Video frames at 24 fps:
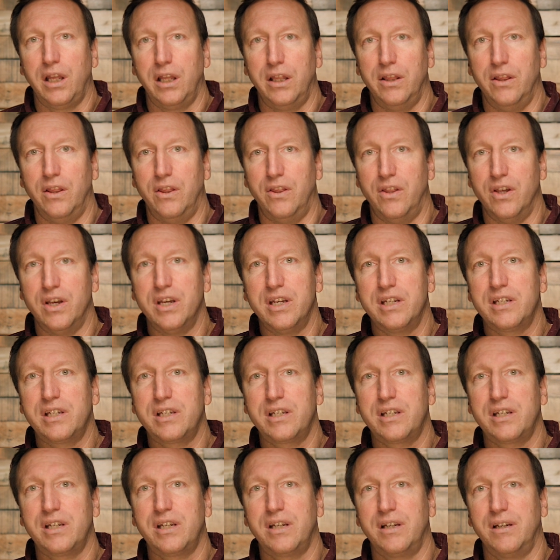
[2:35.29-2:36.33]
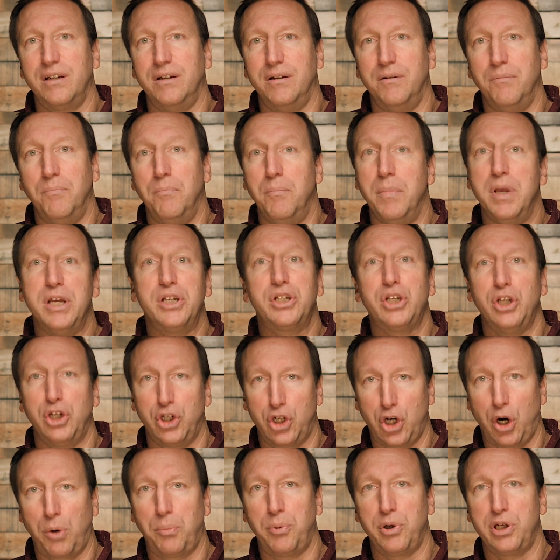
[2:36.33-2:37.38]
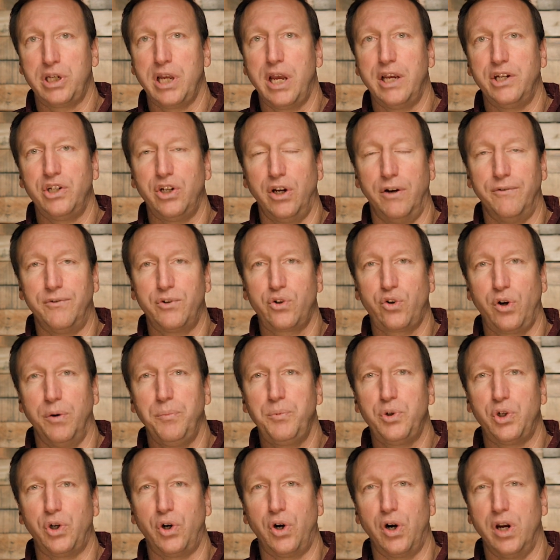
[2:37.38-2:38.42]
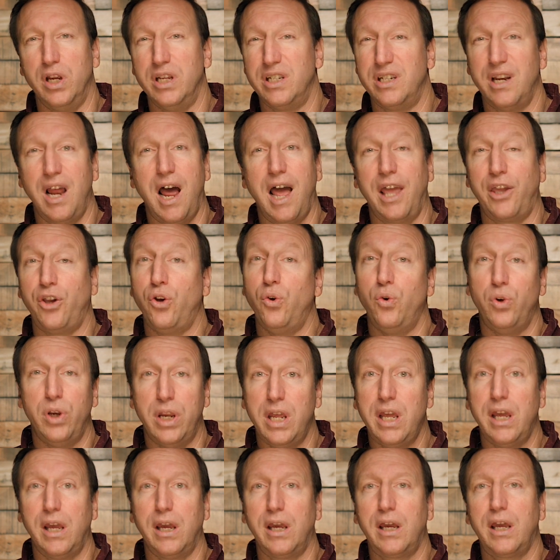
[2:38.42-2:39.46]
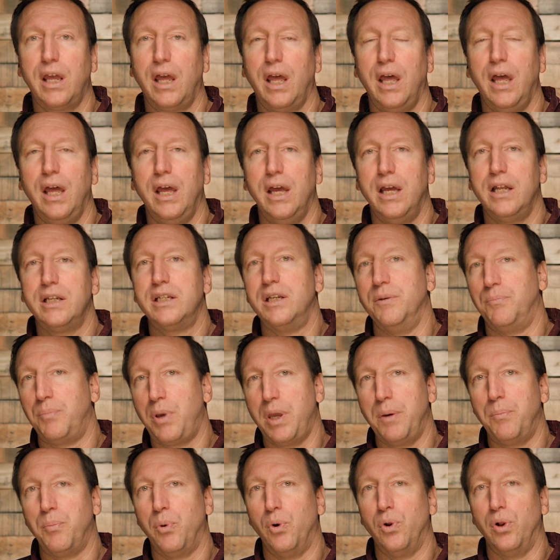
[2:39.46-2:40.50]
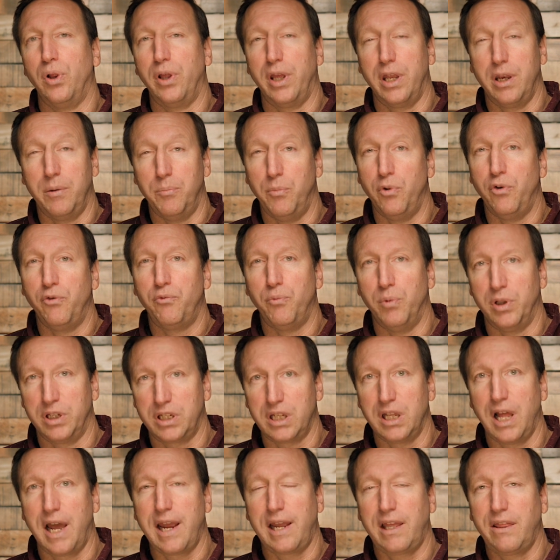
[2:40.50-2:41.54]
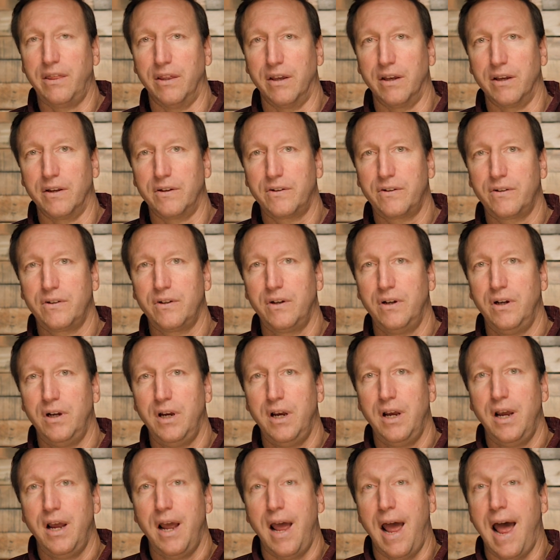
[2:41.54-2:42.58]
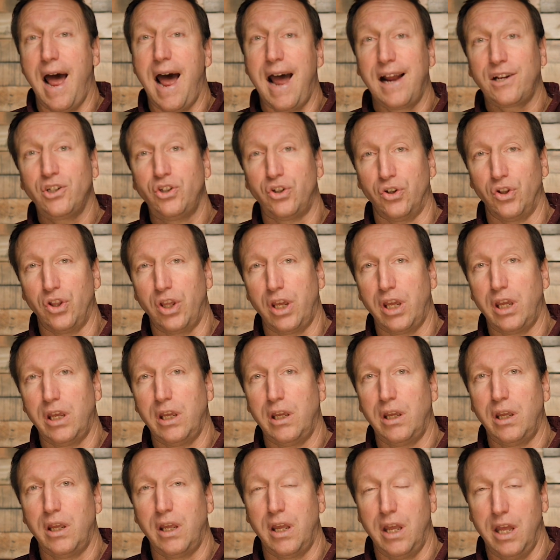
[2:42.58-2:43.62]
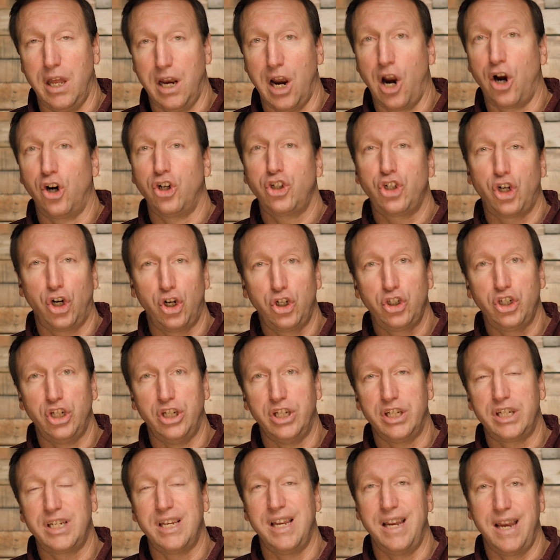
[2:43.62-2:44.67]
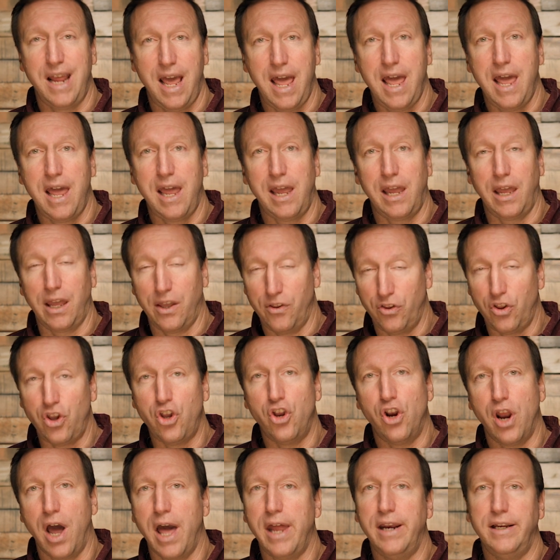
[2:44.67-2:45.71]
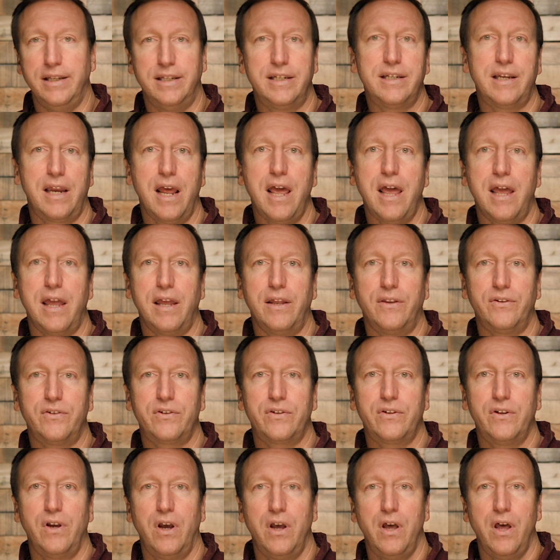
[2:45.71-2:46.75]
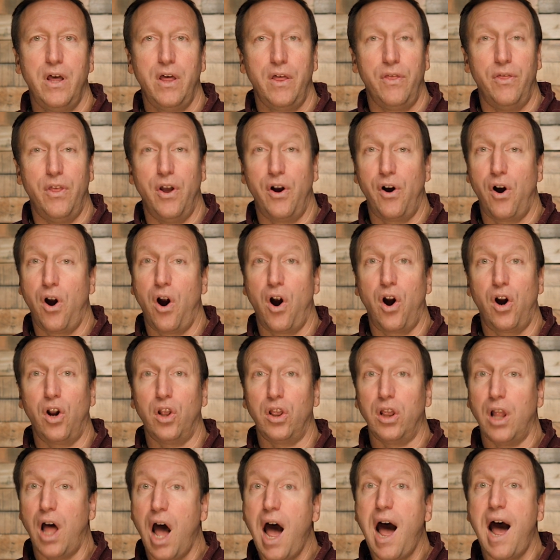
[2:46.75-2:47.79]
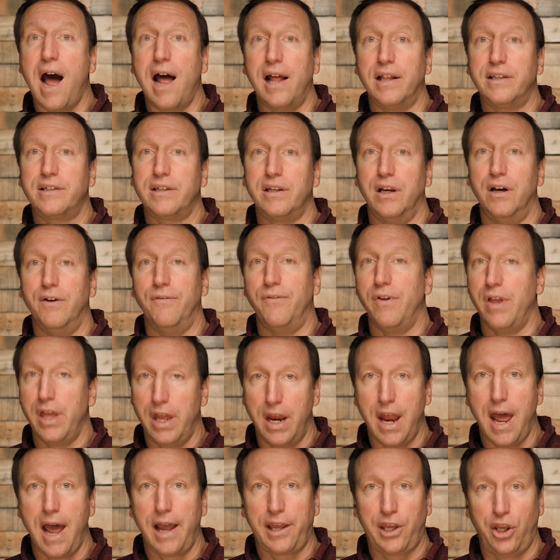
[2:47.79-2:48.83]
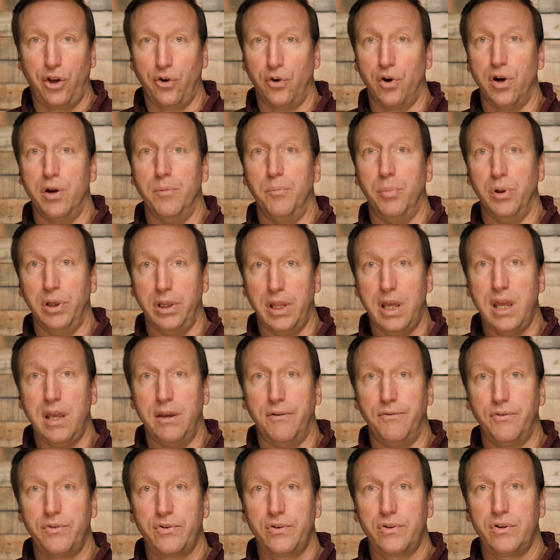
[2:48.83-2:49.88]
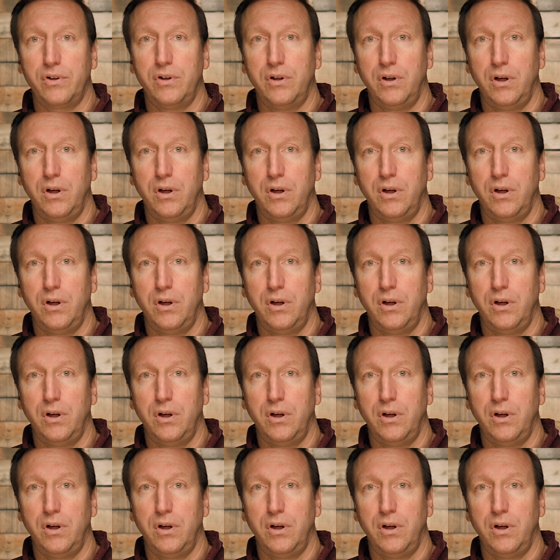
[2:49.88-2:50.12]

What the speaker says: this misinterpretation of Scripture is not unique to people in movements like this. Actually, in our churches today in the United States, there are lots of inaccurate beliefs.